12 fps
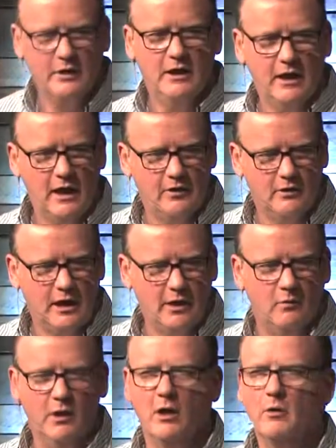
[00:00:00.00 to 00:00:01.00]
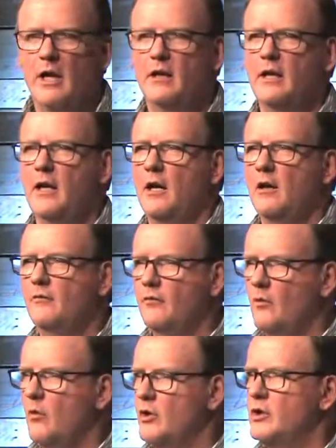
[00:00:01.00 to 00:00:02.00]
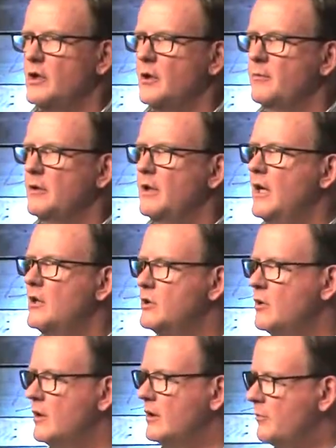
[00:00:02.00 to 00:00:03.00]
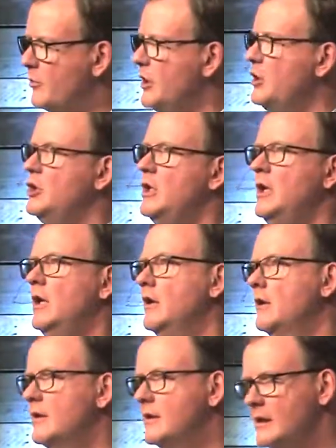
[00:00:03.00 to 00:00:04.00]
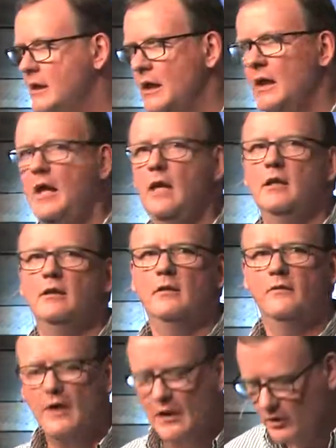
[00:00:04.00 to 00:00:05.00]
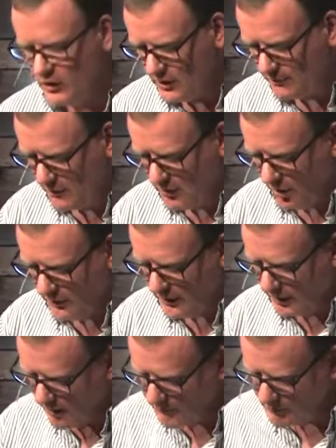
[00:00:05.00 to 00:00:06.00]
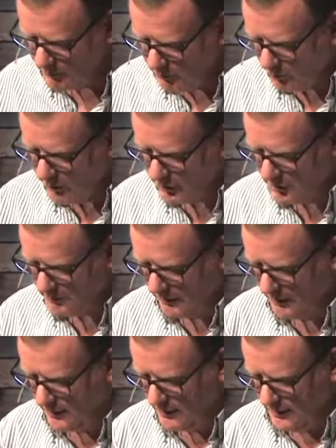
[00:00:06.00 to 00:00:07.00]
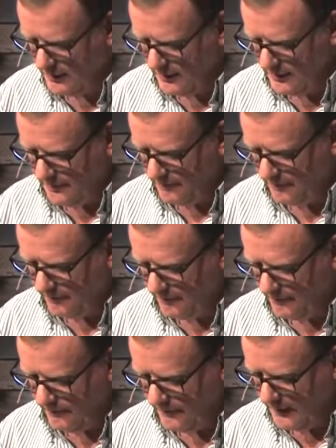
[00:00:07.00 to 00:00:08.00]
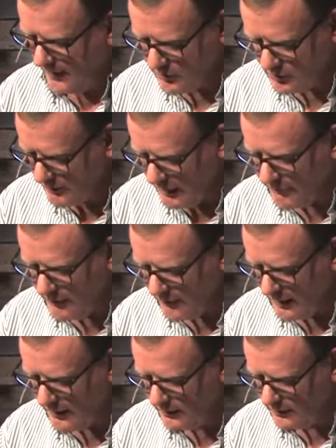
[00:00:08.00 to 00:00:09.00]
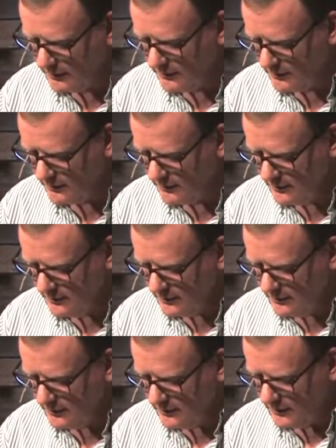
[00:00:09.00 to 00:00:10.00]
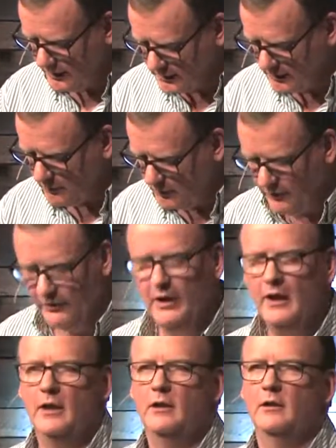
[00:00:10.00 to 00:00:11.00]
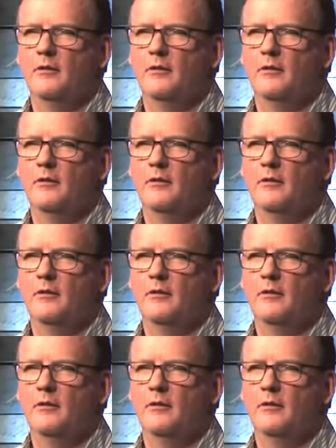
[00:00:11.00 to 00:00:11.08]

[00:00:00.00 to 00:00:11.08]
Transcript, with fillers: together like we are right now for worship, and they enjoyed the preaching and the singing and the fellowship and all that comes with worship. And they enjoyed everything except one thing.